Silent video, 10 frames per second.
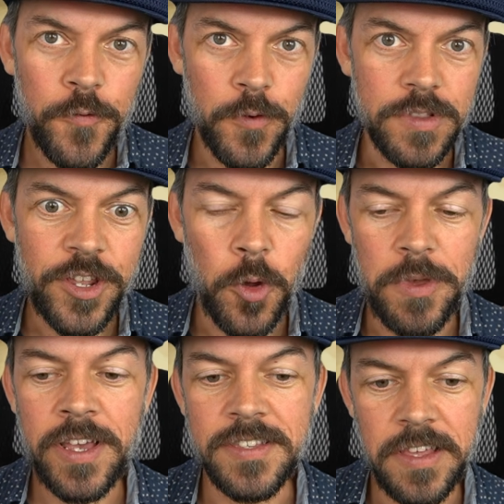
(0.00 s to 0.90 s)
for Leto
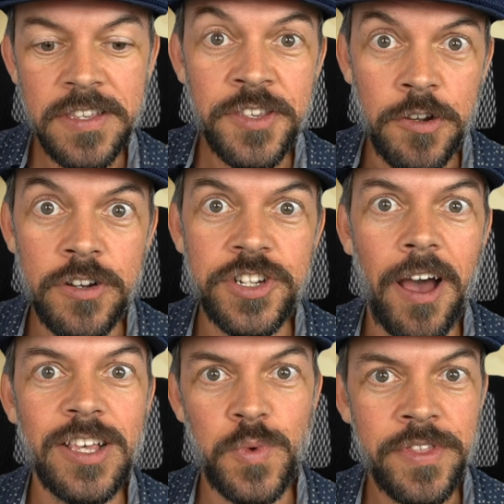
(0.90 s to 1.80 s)
because they
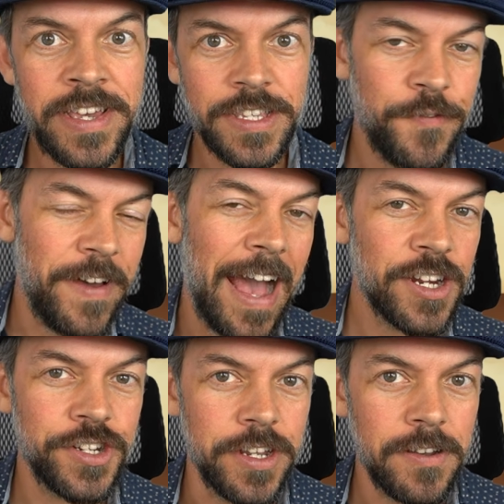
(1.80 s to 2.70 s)
synergize with his
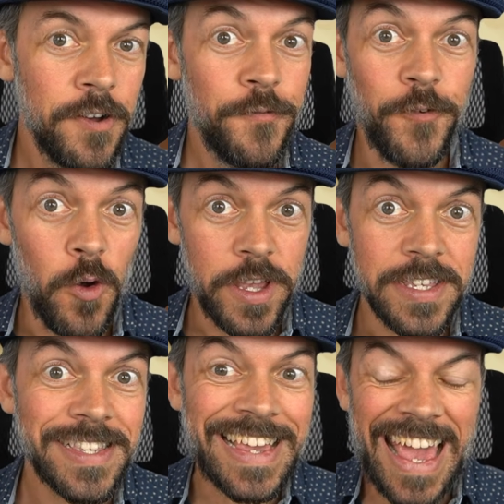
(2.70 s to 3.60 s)

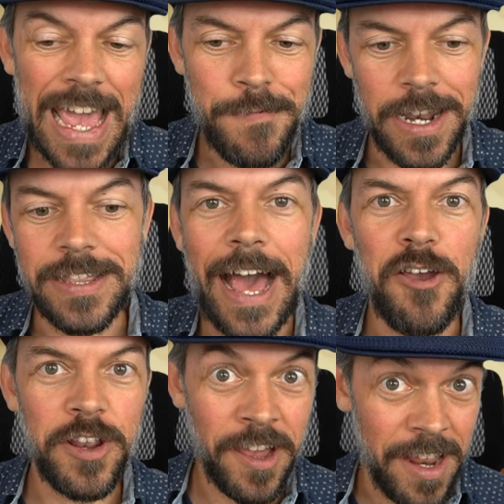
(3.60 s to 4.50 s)
faction-focused game and allow
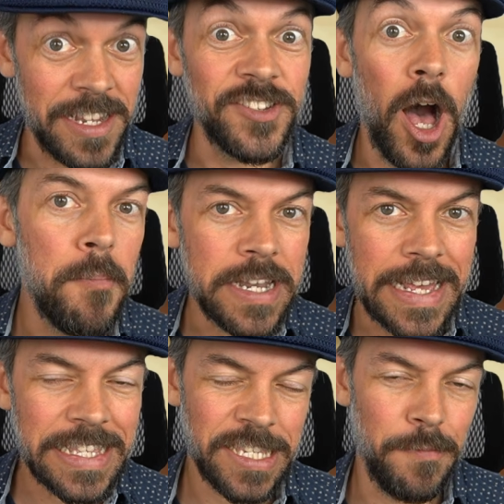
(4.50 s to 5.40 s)
you to kind of
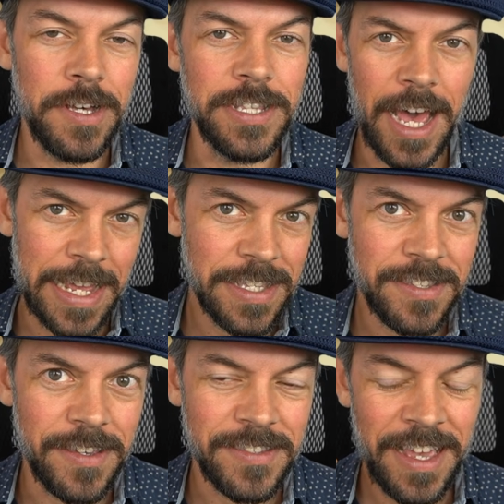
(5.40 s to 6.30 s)
dominate some
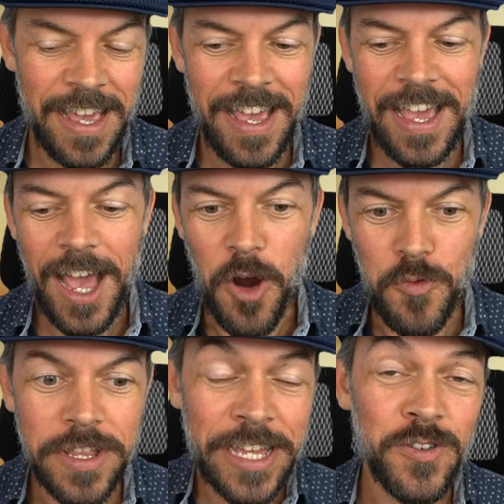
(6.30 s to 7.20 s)
alliances. A
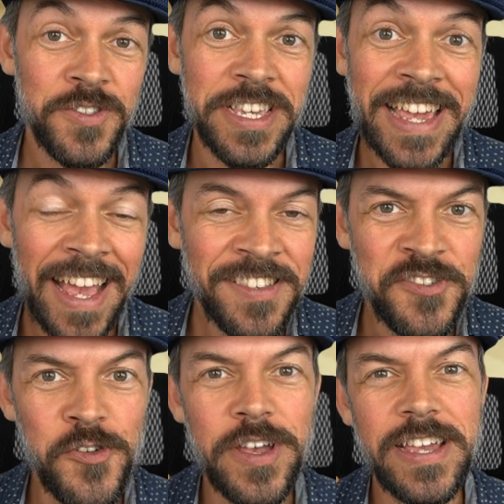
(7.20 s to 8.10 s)
really interesting case
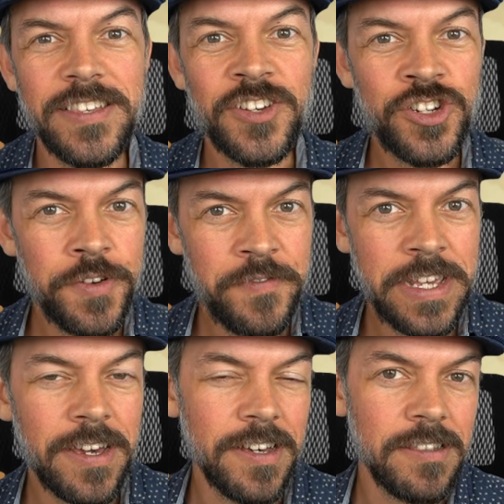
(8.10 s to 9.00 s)
here is
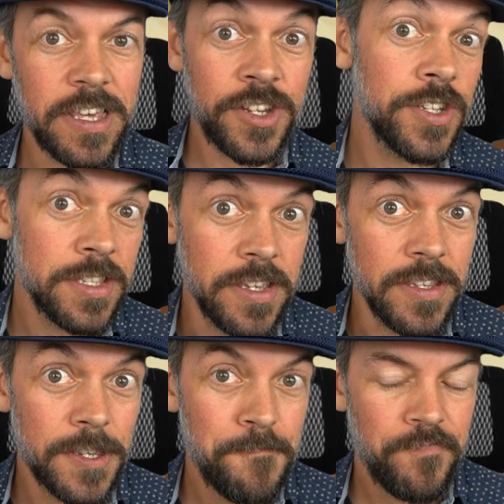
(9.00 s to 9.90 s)
shifting
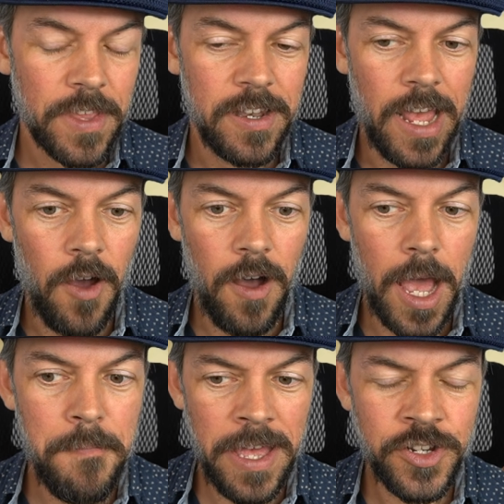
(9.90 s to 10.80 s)
allegiances. Now,
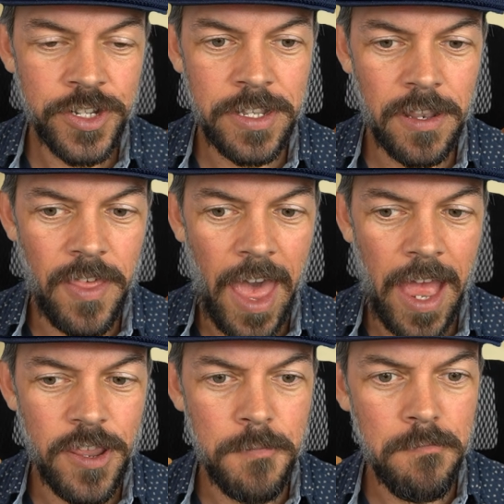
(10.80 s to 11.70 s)
I mentioned that you